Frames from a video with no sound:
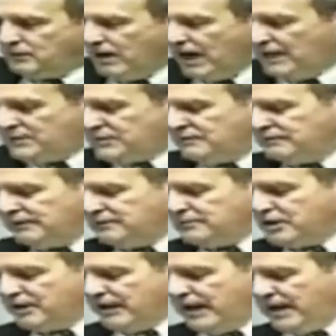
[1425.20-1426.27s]
Cries of
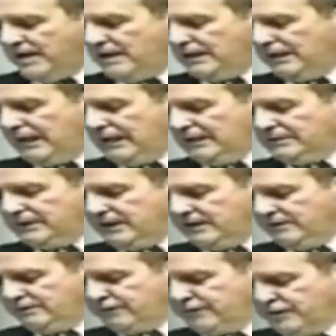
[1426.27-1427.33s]
liberté,
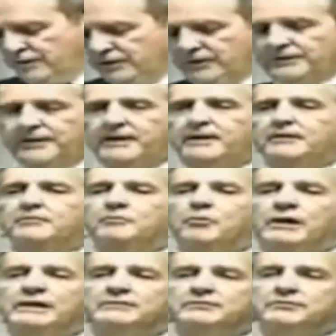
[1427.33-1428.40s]
égalité, fraternité
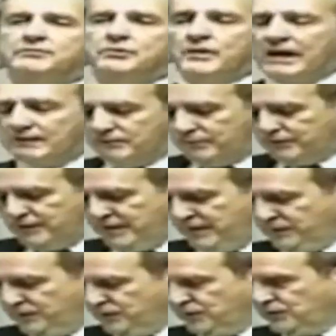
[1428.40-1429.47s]
went throughout
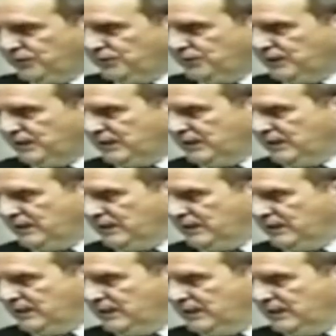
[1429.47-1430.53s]
France.
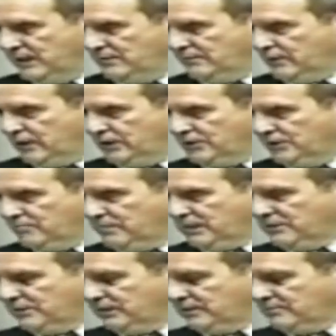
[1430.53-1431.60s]
And of course it
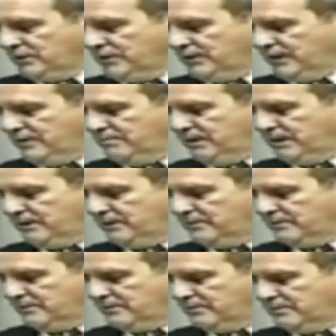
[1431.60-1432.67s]
means liberty, but
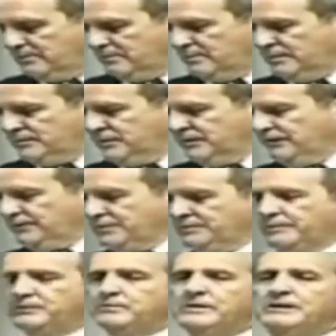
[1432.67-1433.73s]
there's a
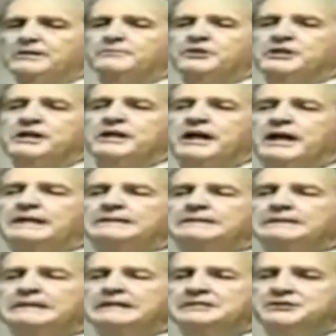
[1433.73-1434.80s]
difference between liberty
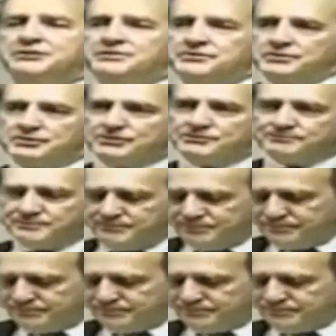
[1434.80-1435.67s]
and license.